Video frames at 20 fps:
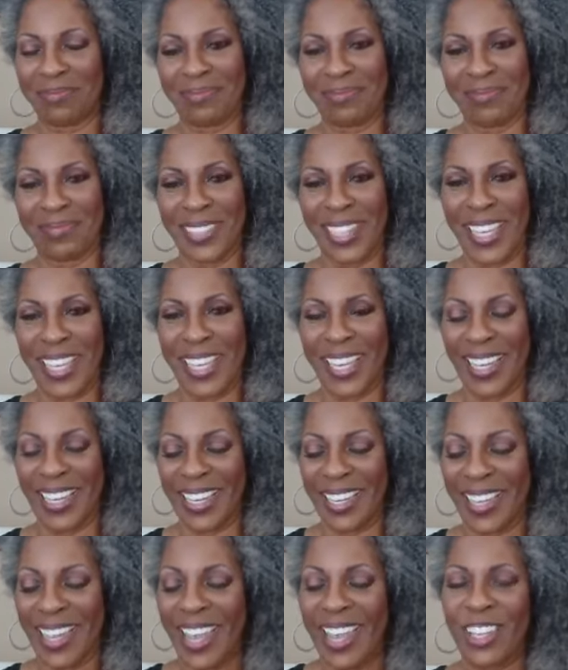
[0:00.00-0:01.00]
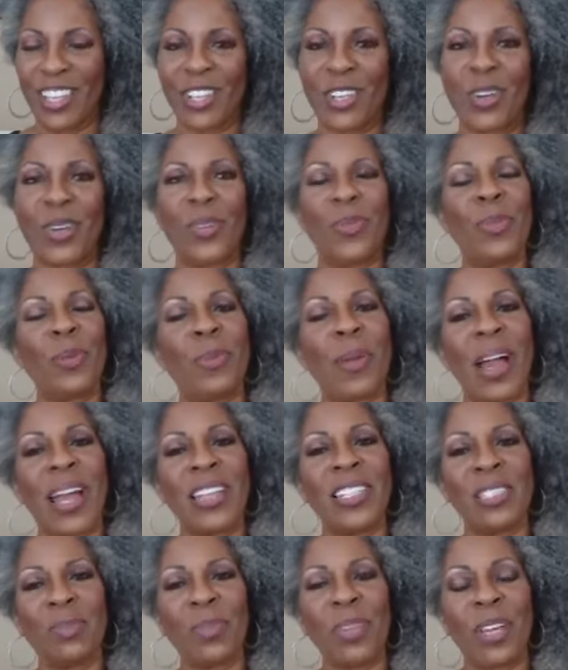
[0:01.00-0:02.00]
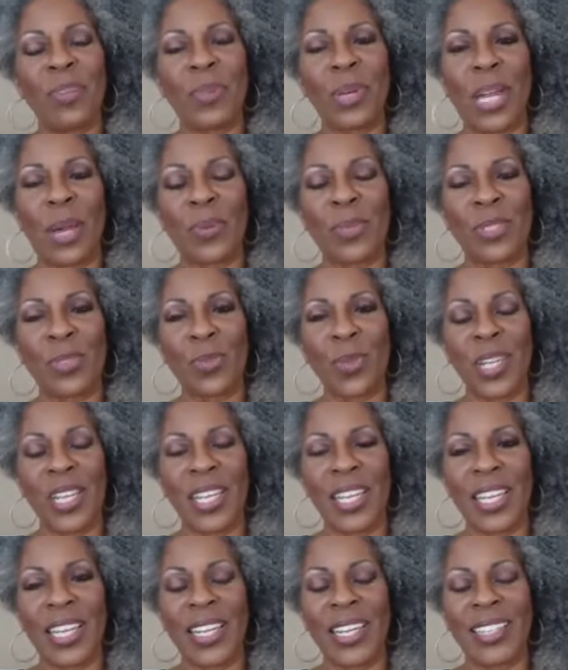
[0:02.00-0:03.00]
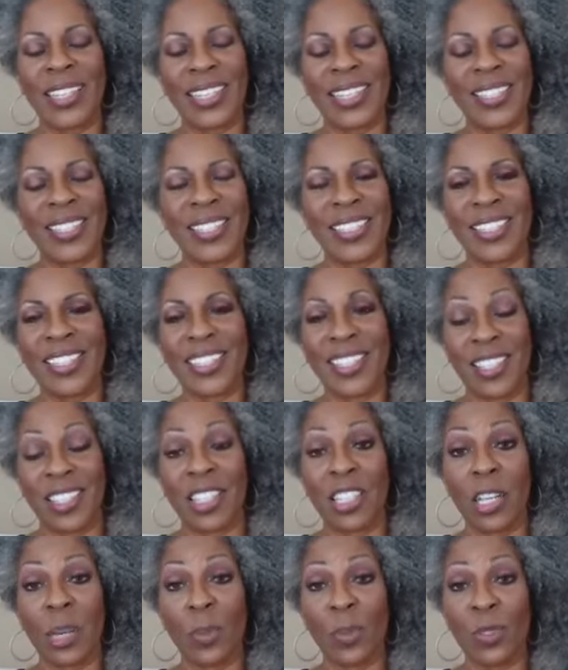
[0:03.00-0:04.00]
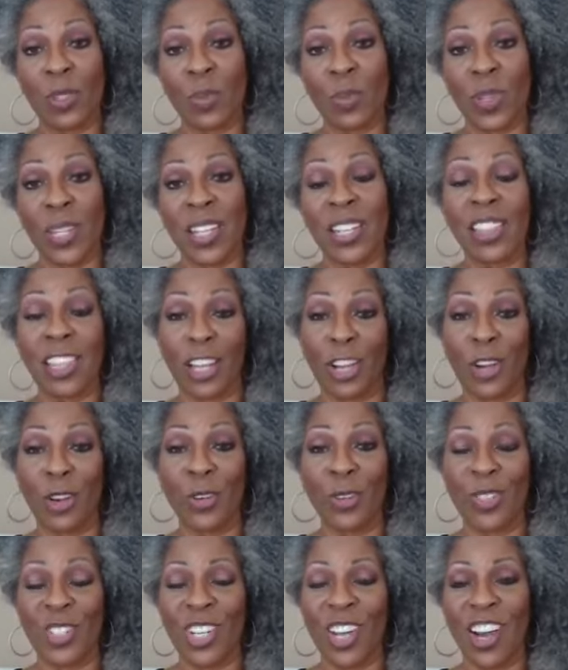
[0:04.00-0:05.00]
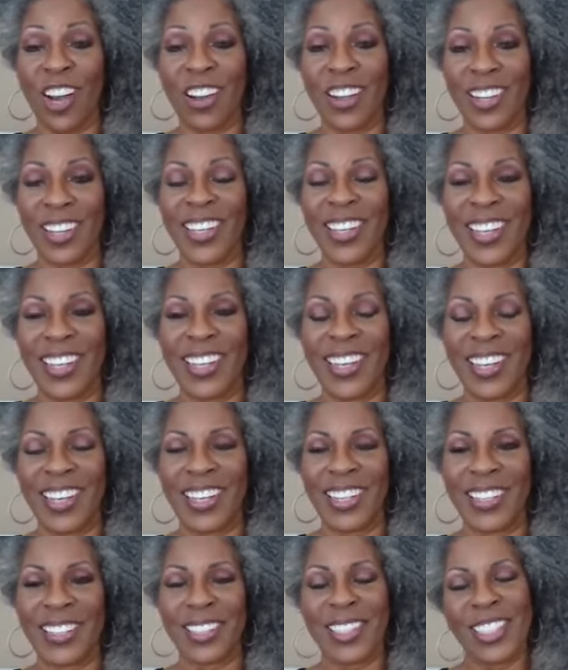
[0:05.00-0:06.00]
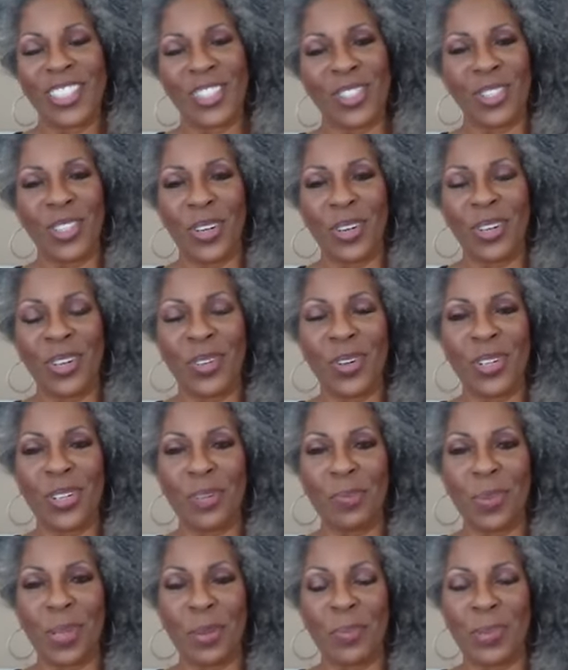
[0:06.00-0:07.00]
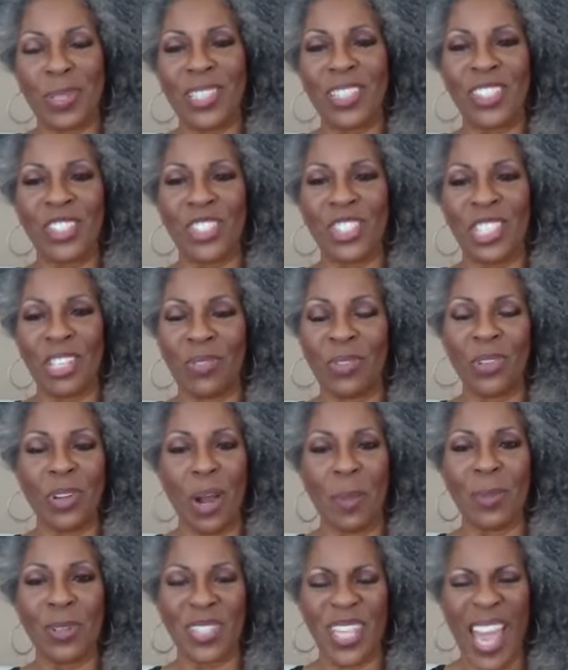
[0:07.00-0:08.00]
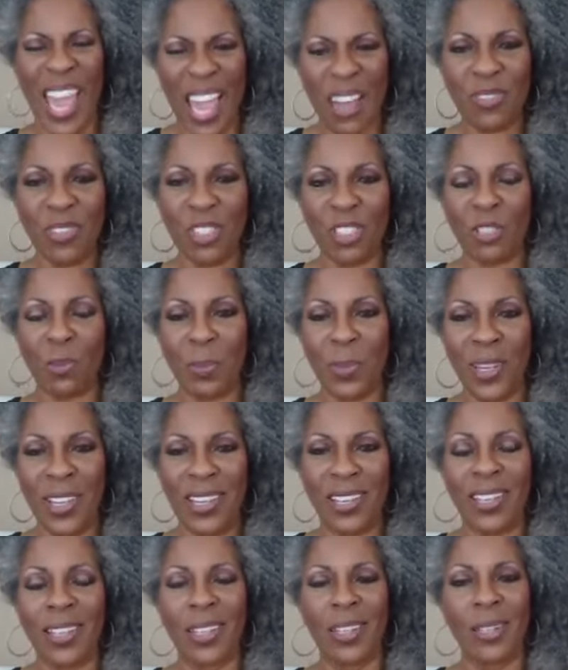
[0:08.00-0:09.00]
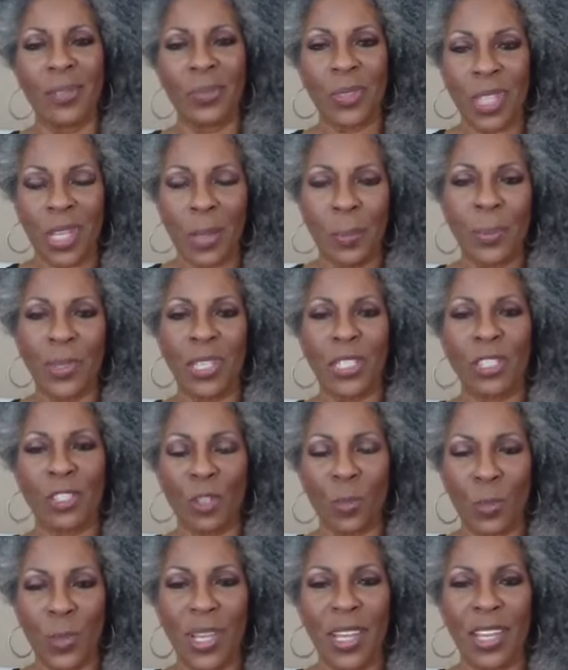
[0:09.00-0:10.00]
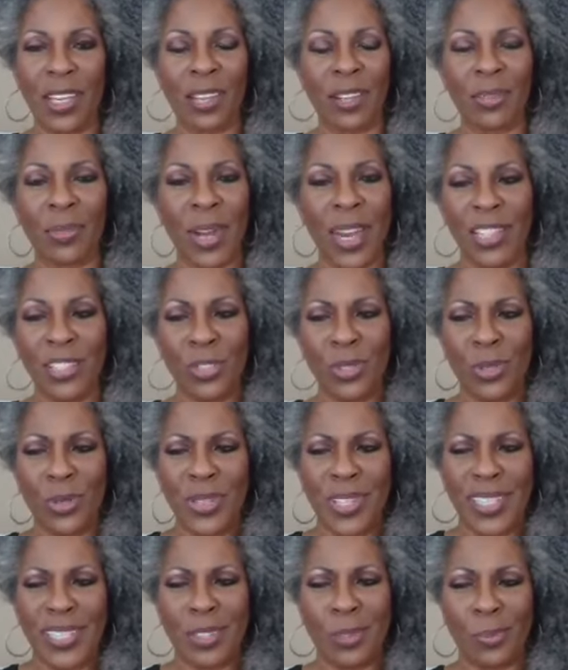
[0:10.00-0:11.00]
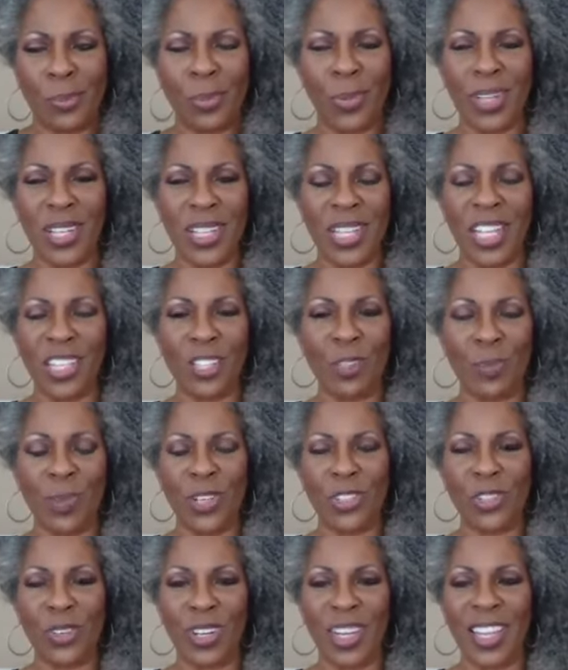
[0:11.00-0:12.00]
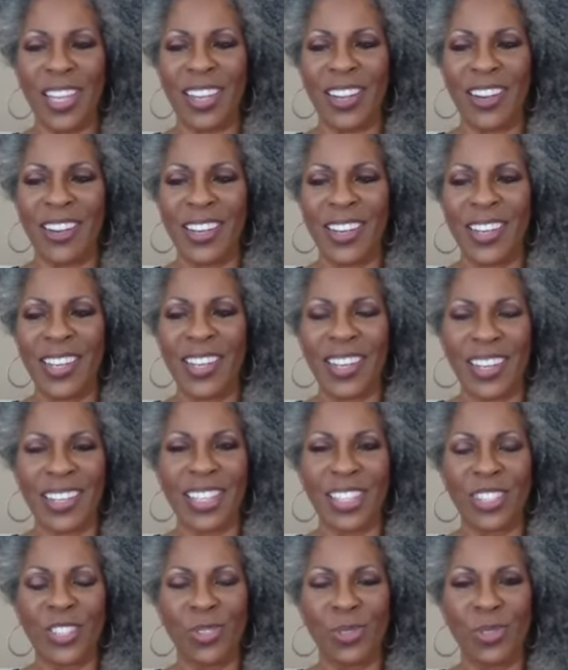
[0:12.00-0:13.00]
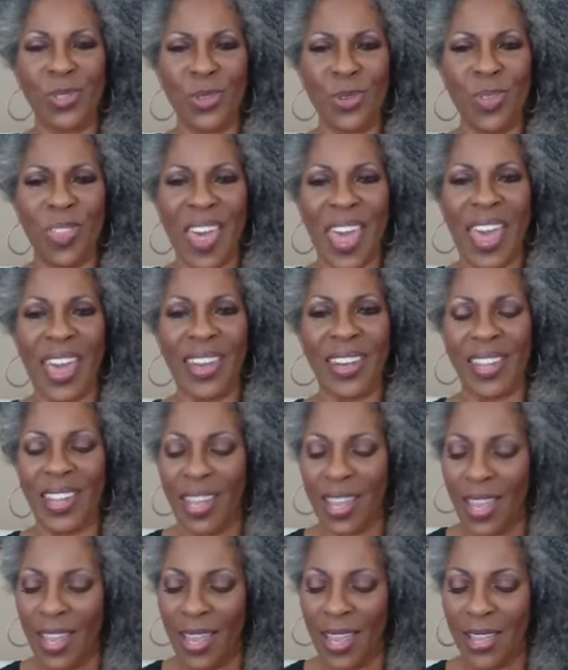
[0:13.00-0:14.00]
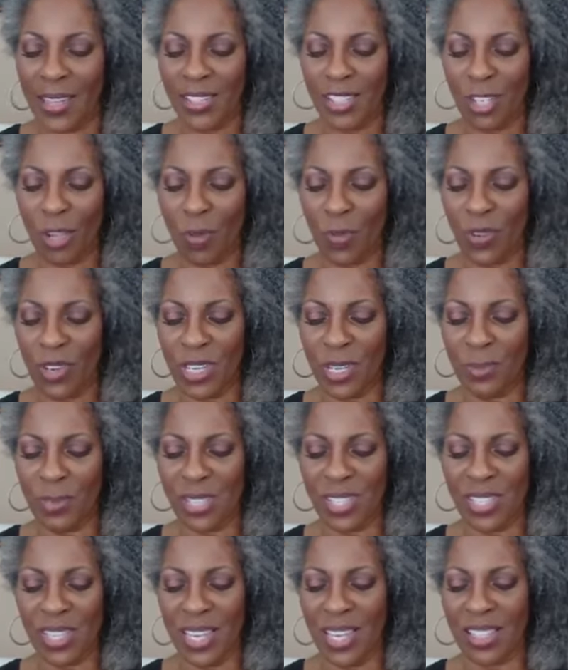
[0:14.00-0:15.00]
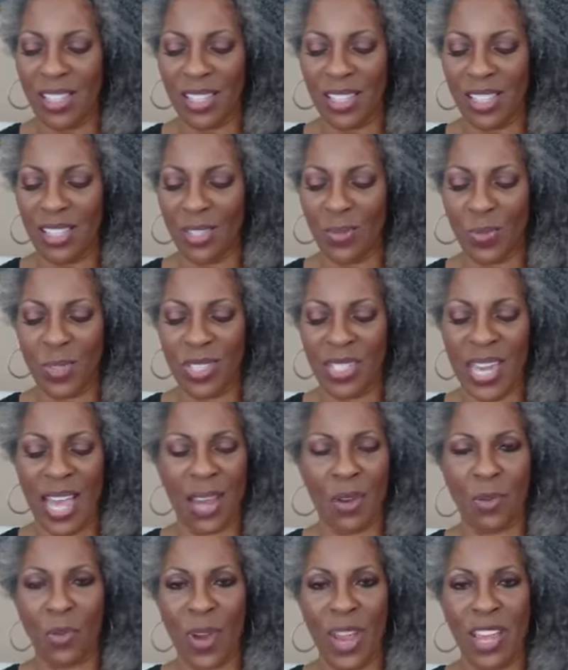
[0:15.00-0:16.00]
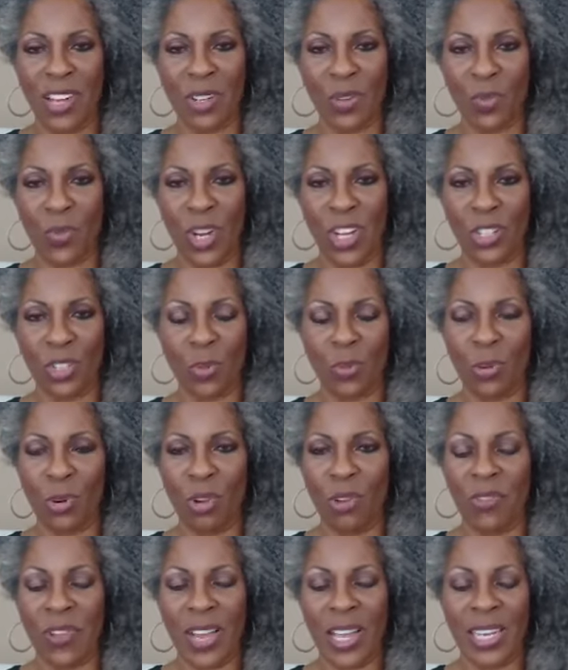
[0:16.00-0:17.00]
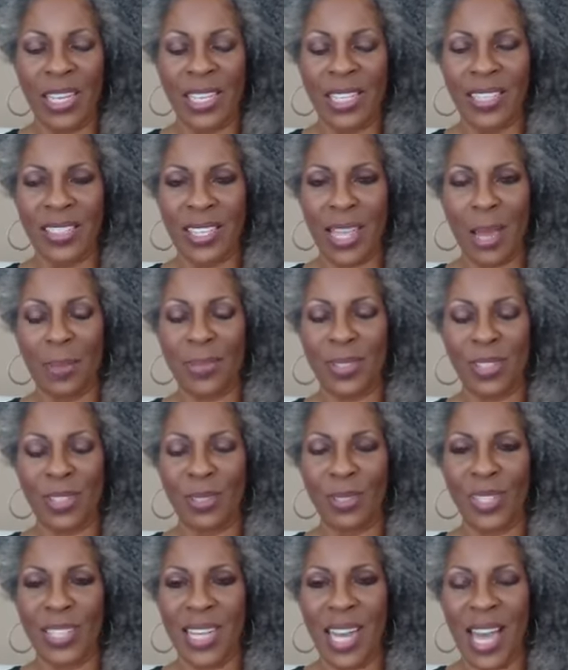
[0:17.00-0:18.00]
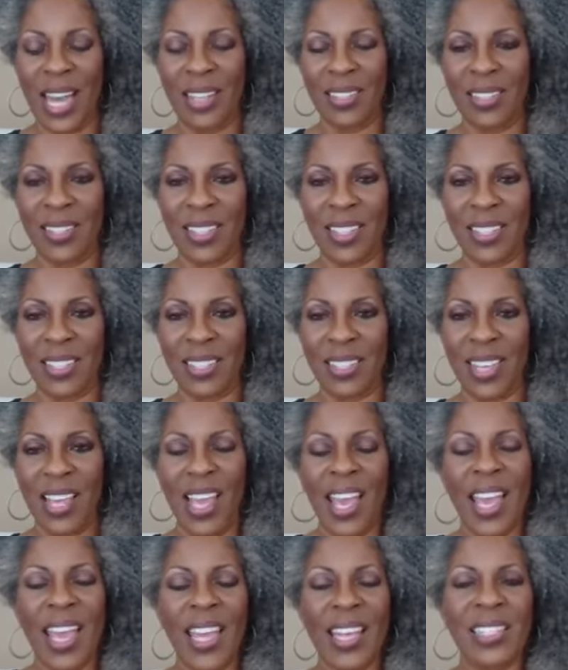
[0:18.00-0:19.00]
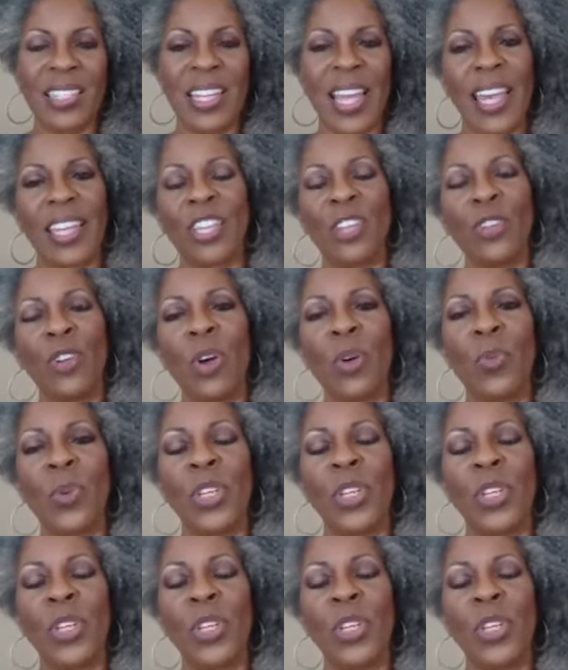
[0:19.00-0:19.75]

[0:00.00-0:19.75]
Yeah, you know, it reminds me of when I was reading it and listening to the double speak, the code talk, because, you know, in order to be a police chief, you almost have to speak company speak, right? You don't get to breathe that special air unless you do that. And so for him to say that this was not random racial profiling is absolutely nonsense. It's like, you know, when